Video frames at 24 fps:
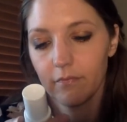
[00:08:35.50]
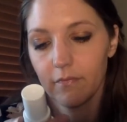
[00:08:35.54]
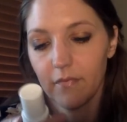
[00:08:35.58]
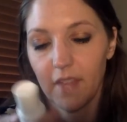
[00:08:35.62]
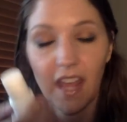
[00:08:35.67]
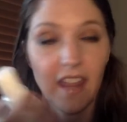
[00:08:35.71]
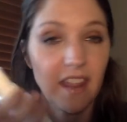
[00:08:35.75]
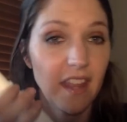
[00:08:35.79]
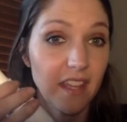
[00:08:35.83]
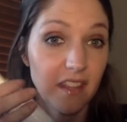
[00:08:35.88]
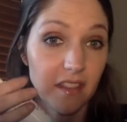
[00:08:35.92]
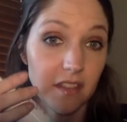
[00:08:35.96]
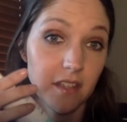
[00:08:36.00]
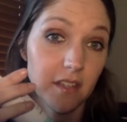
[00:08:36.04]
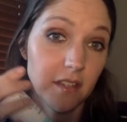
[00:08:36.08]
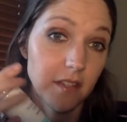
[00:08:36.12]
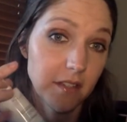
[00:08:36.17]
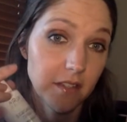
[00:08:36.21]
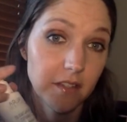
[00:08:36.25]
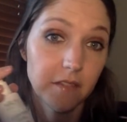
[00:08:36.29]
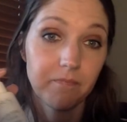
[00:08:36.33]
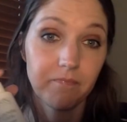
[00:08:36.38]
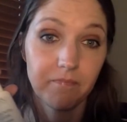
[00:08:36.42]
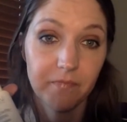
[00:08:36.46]
like
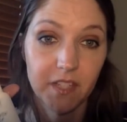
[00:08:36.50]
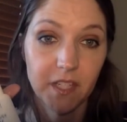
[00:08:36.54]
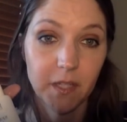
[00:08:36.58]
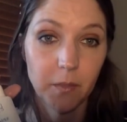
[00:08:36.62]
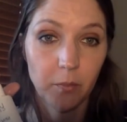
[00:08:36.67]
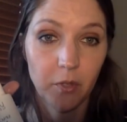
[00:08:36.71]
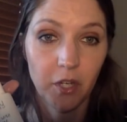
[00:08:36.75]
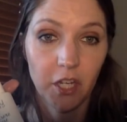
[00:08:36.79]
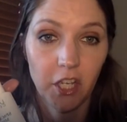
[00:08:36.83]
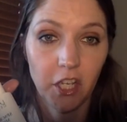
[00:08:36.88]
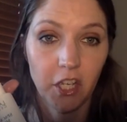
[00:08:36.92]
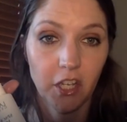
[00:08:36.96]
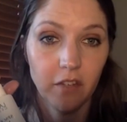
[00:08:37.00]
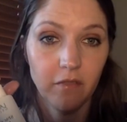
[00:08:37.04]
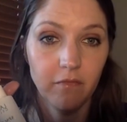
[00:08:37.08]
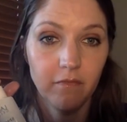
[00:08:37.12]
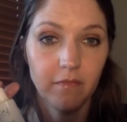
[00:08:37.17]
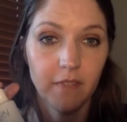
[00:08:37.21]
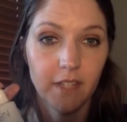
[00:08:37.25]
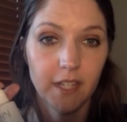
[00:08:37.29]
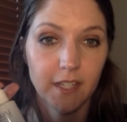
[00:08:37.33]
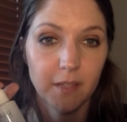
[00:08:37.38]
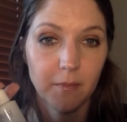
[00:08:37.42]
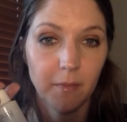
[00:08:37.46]
this. It's pretty good.
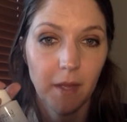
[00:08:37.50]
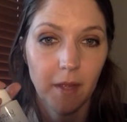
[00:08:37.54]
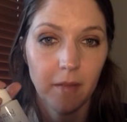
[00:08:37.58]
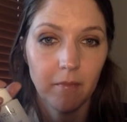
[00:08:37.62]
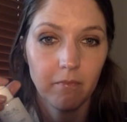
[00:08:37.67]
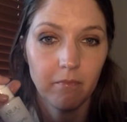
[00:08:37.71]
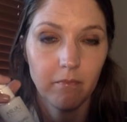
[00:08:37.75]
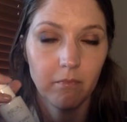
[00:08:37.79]
This might